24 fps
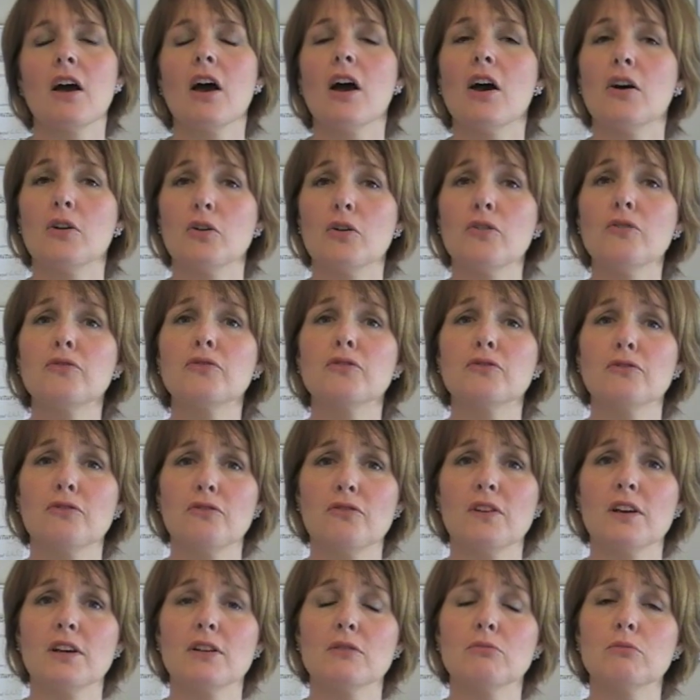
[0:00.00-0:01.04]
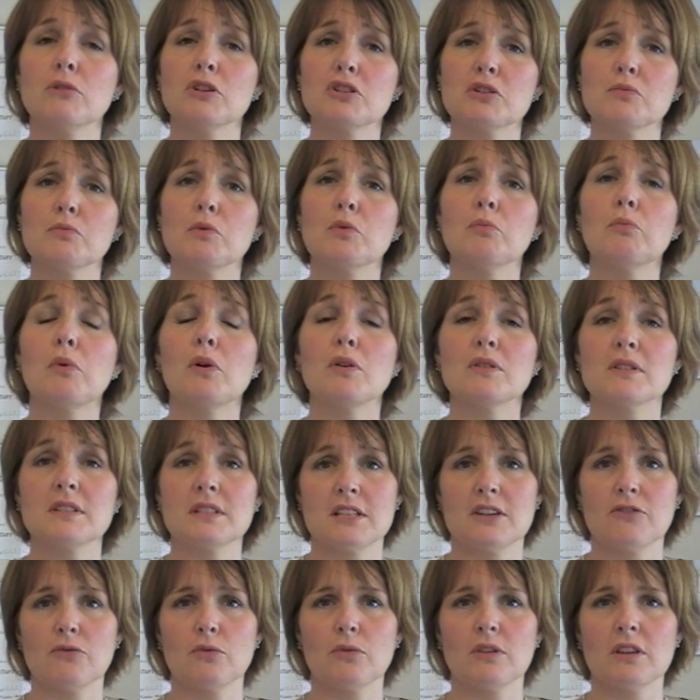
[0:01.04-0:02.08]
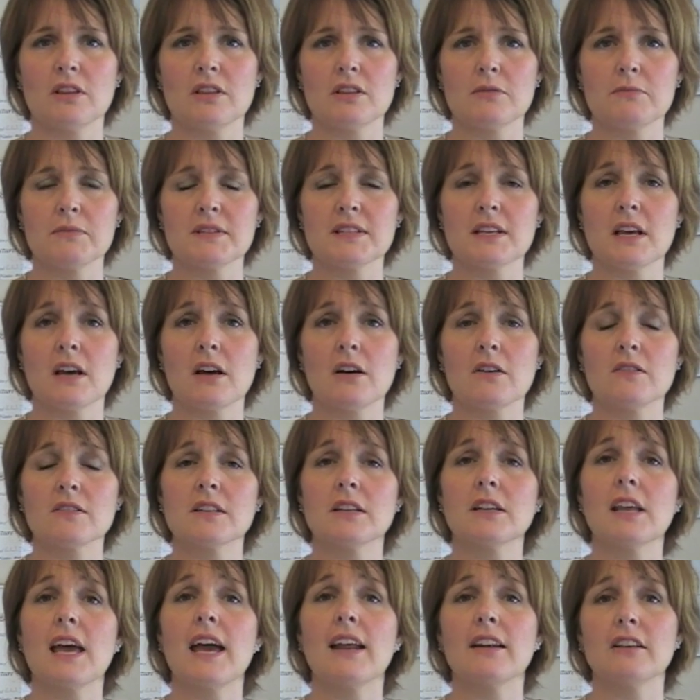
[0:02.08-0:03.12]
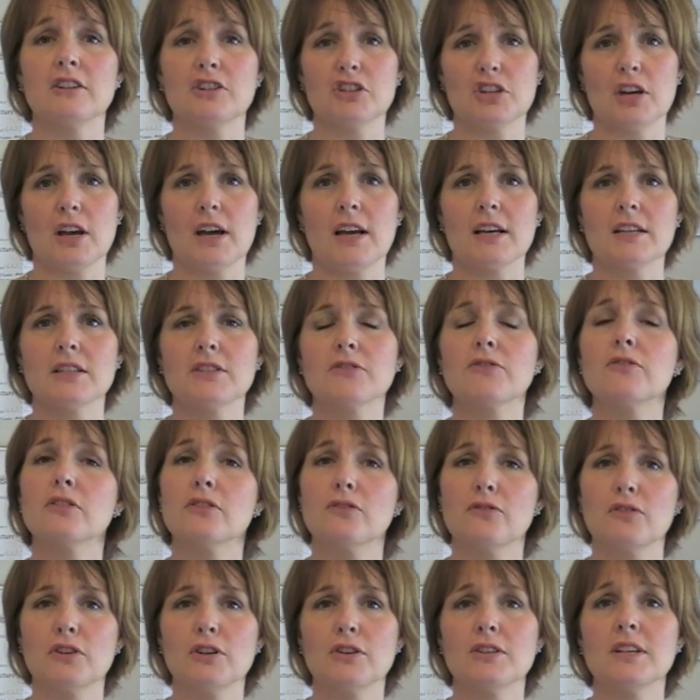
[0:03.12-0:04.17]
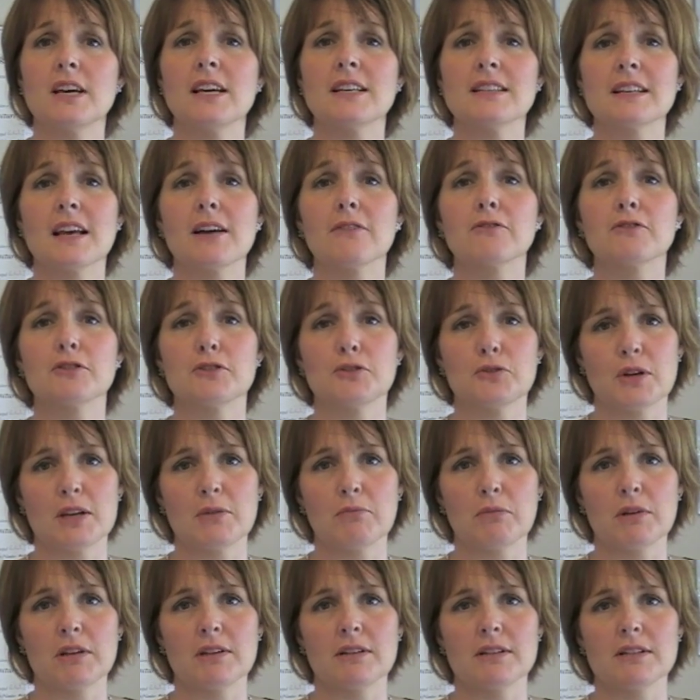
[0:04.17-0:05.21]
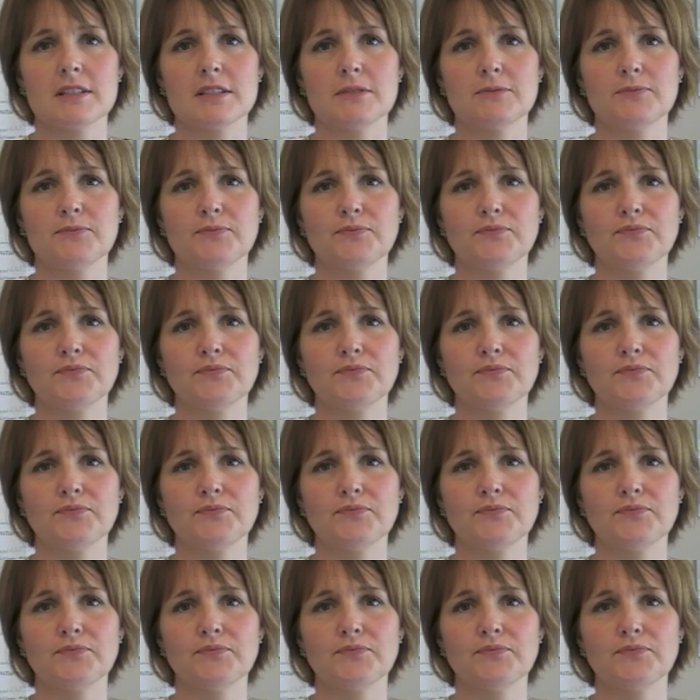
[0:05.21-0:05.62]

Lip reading: and often feel much more positive within themselves and energised for the few days after treatment.